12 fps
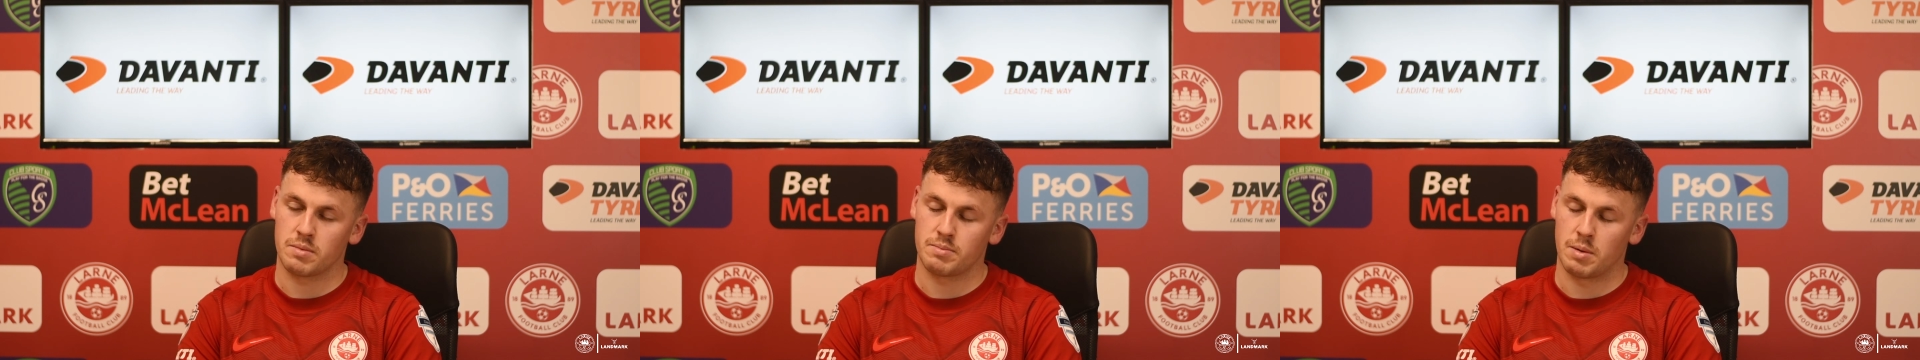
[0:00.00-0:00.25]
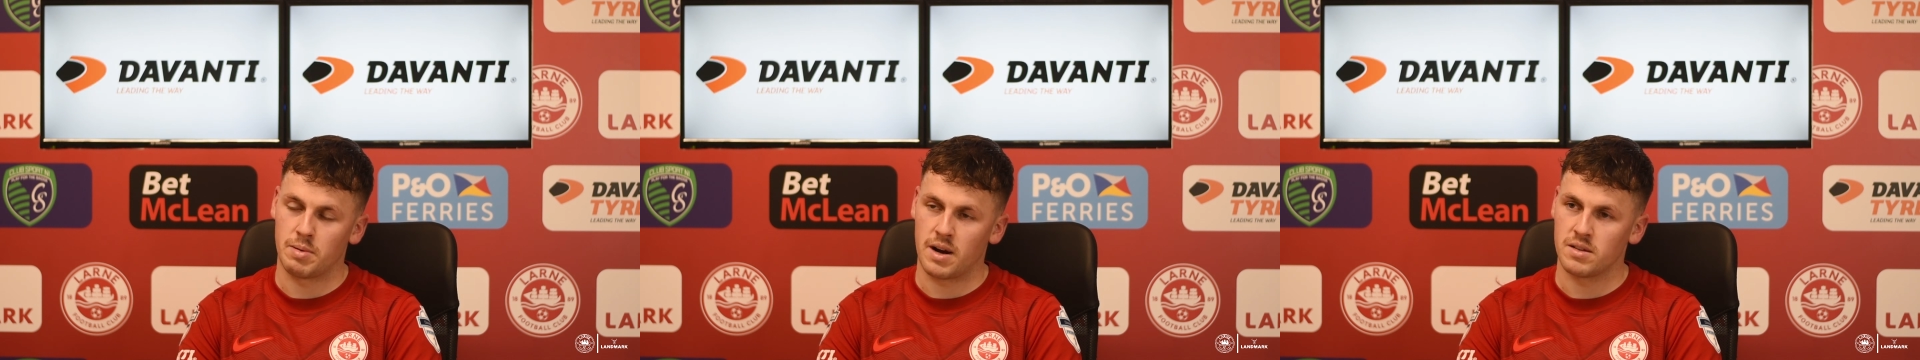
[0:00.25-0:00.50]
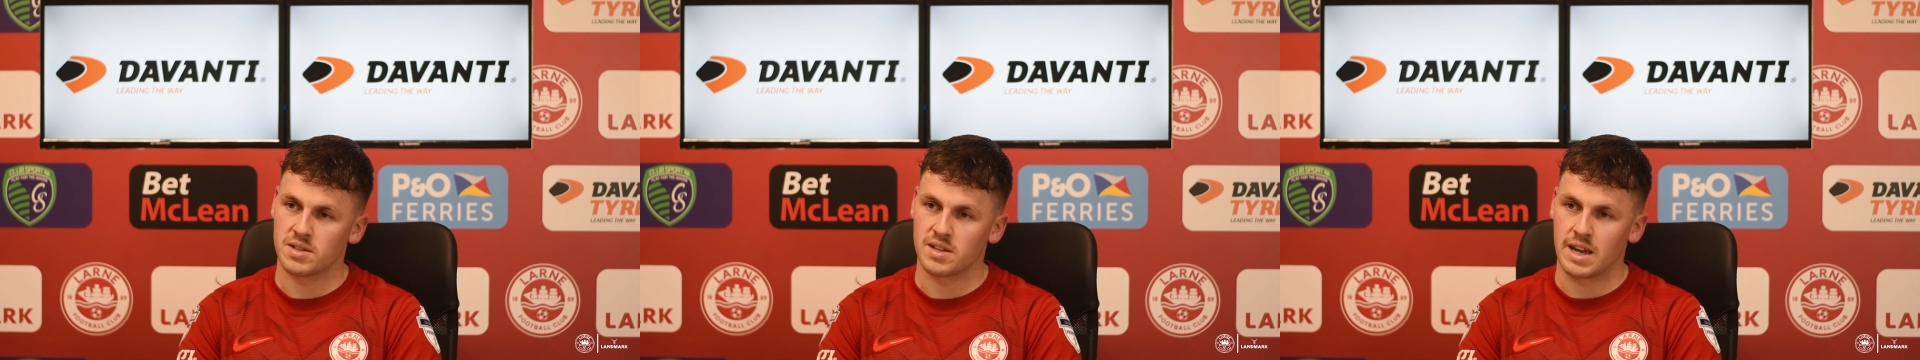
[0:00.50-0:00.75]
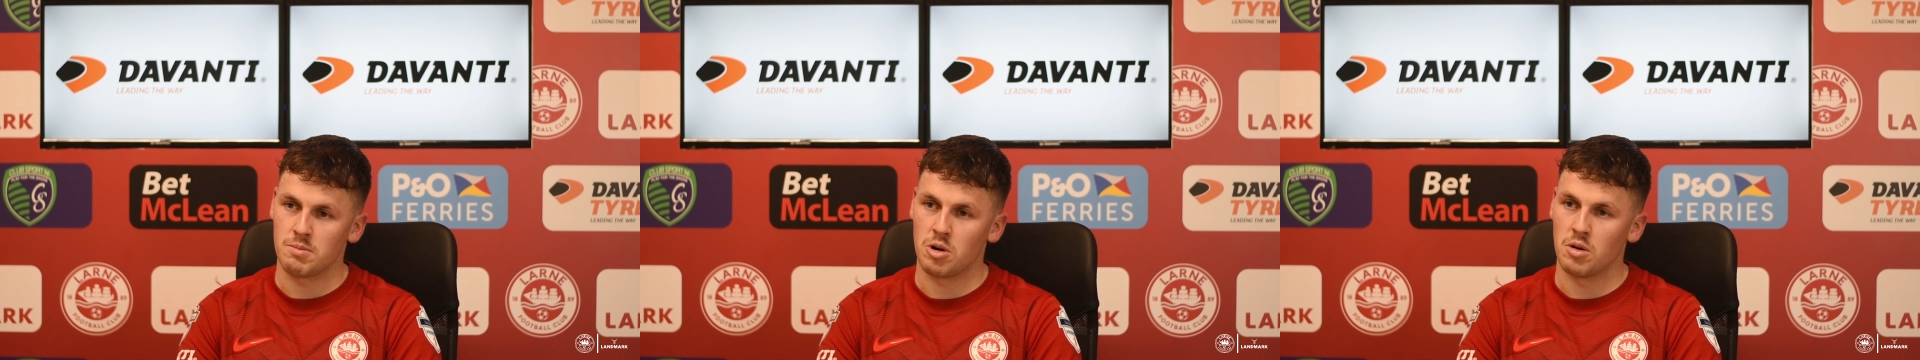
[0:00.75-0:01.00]
prepare the
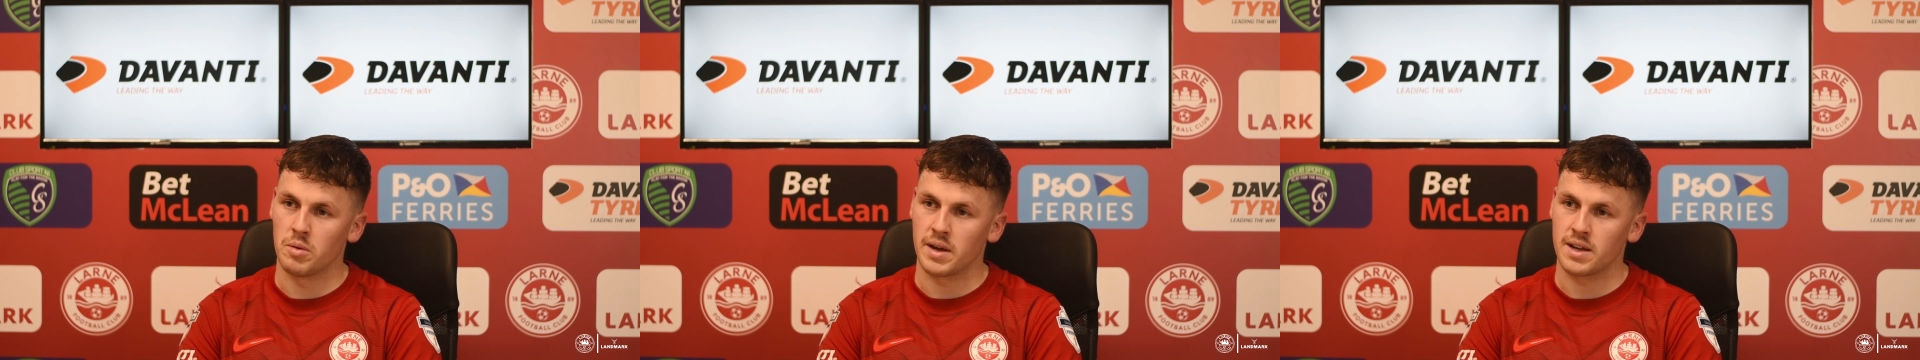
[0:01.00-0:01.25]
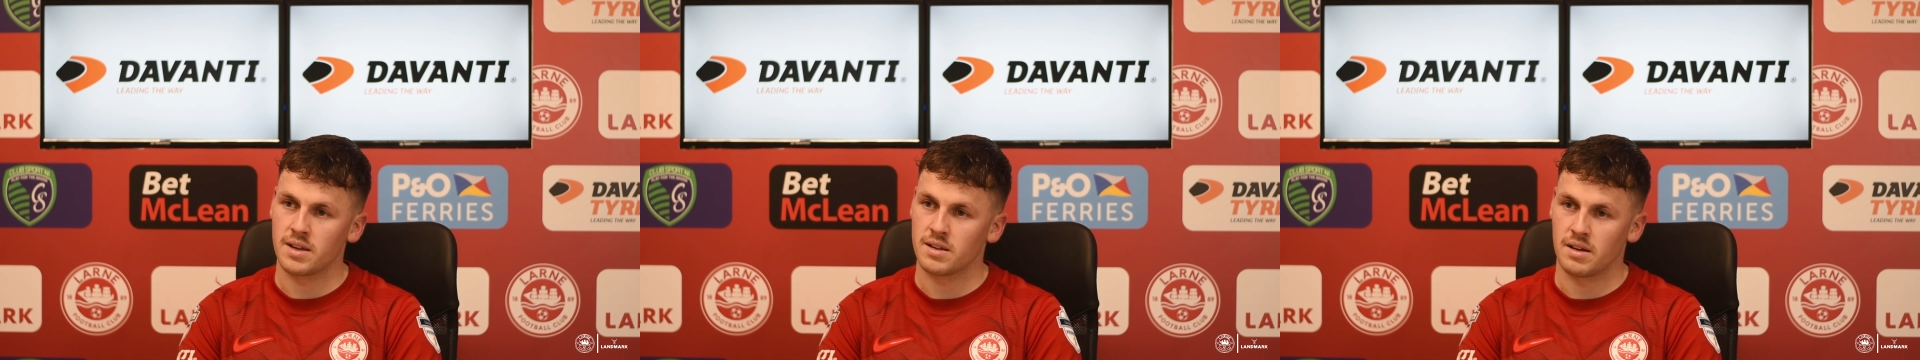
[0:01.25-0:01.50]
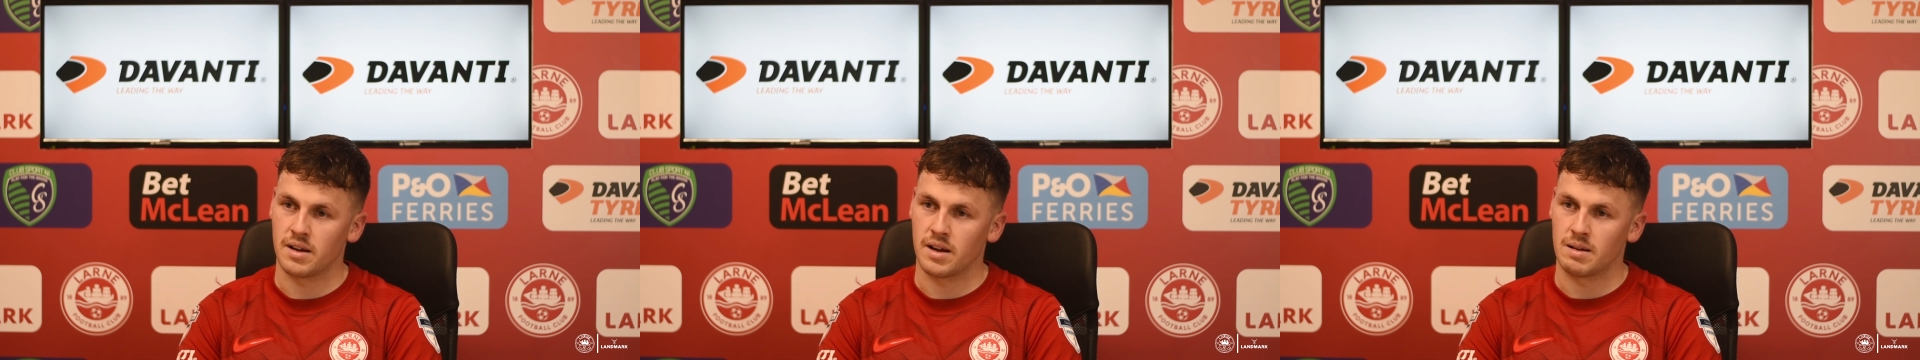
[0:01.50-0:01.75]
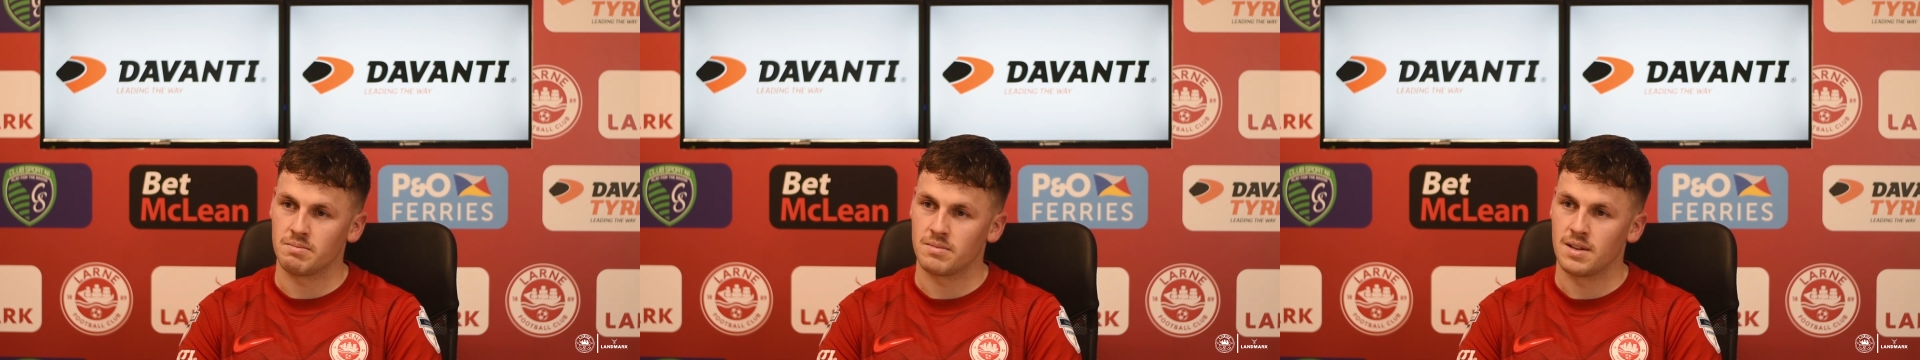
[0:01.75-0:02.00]
same all week,
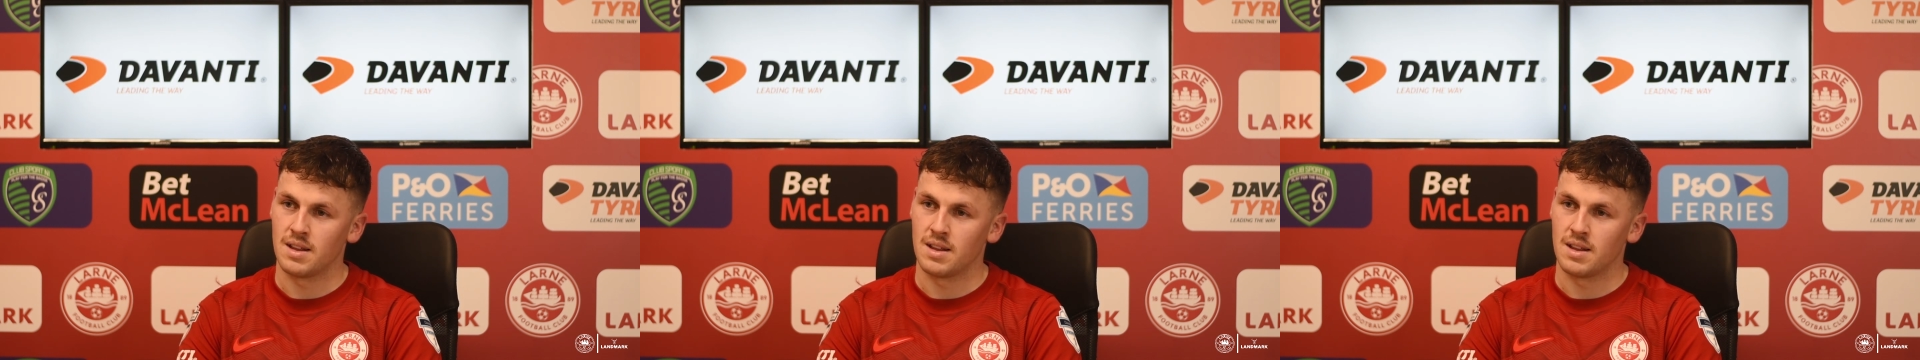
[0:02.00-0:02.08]
and